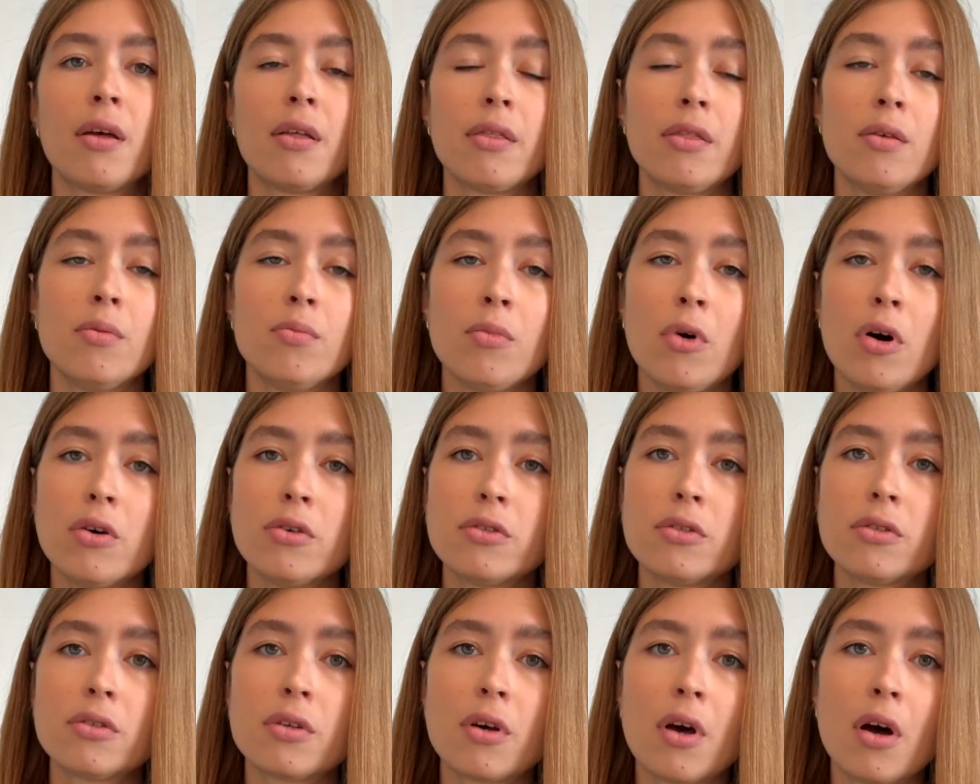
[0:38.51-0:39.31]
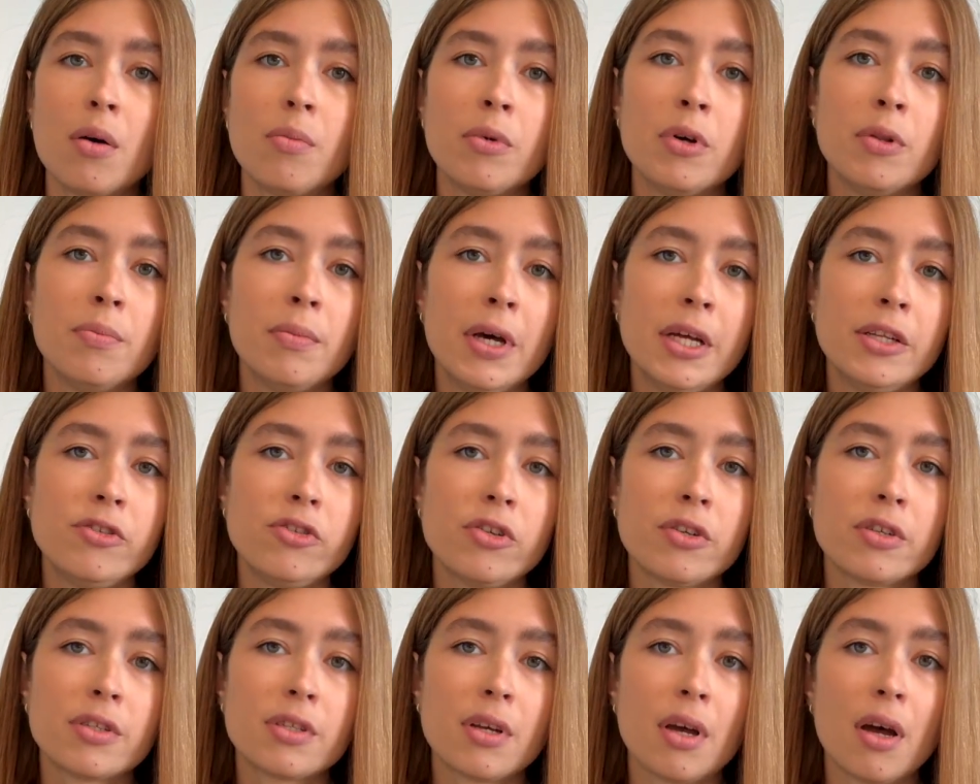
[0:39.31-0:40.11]
The most common
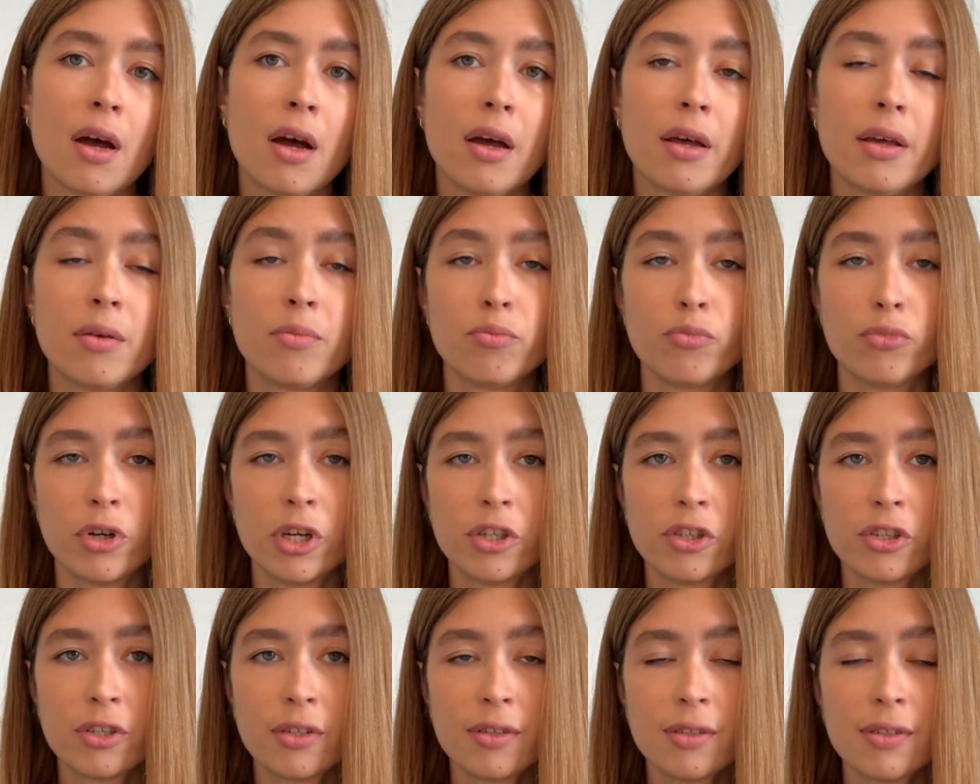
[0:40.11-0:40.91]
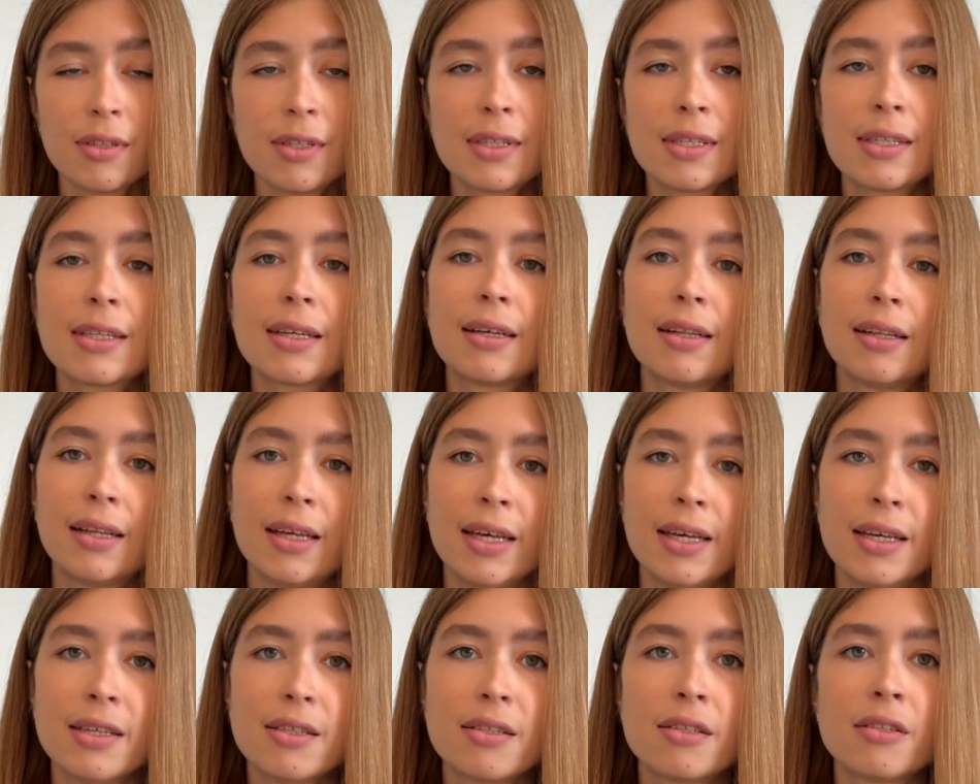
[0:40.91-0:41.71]
metrics are impressions,
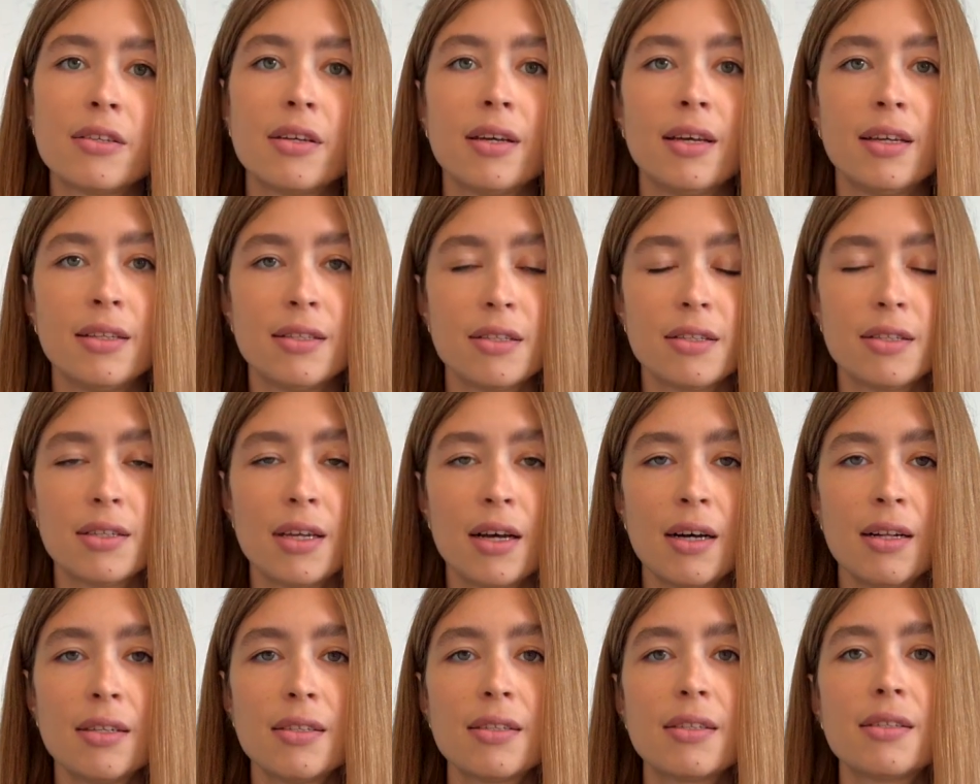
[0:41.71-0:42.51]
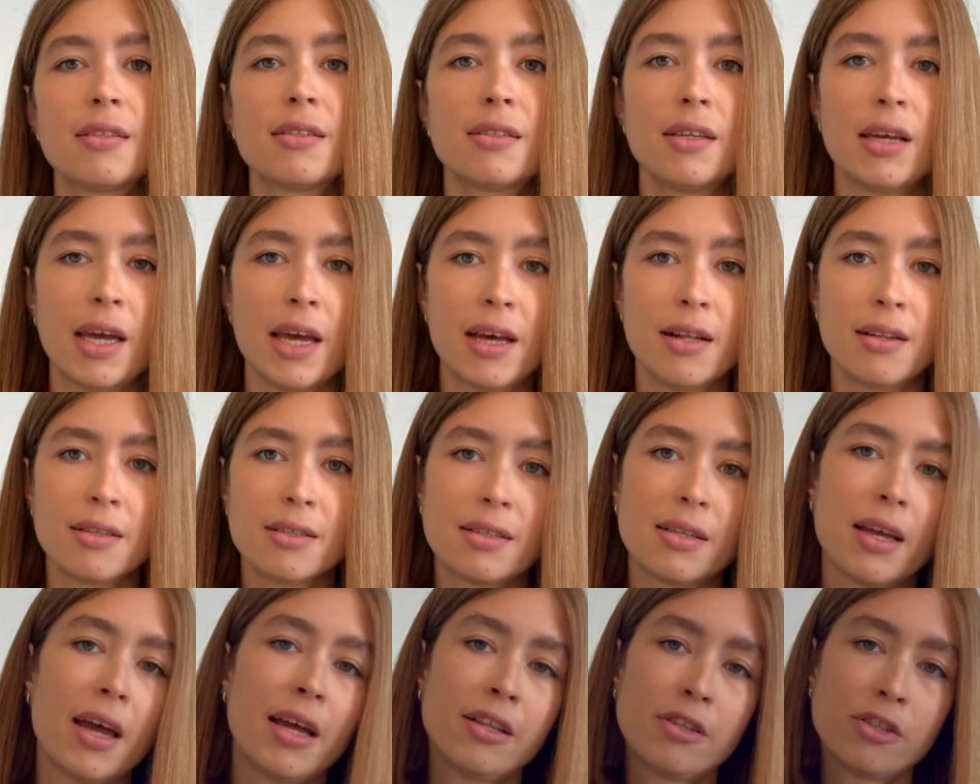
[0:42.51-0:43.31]
clicks, installs,
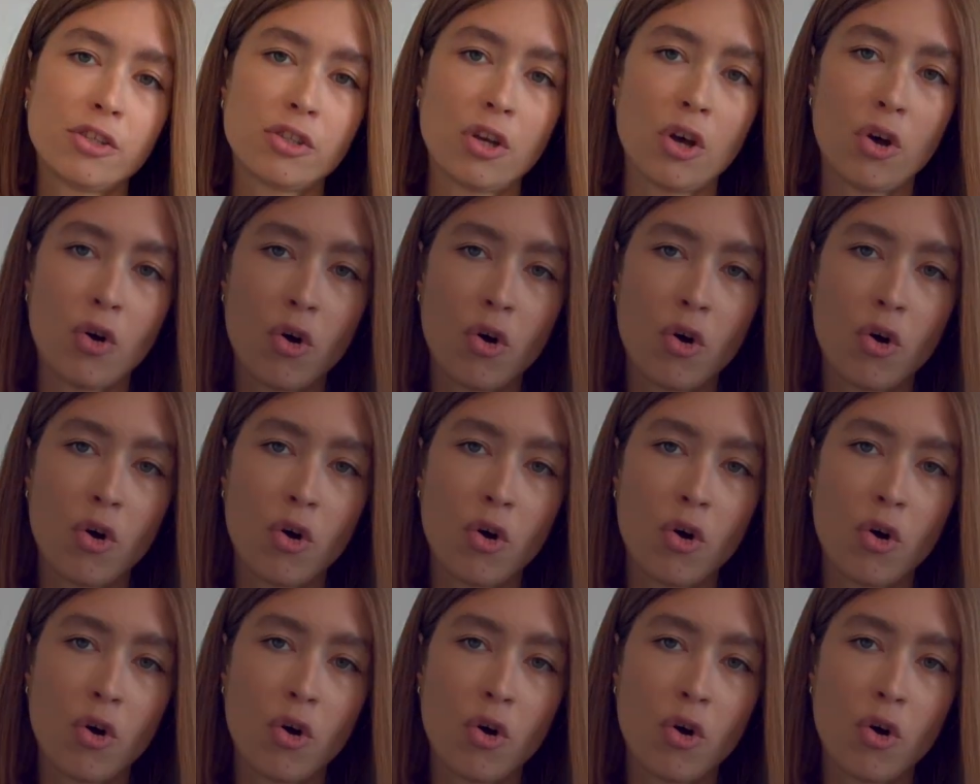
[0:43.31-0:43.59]
sales, and so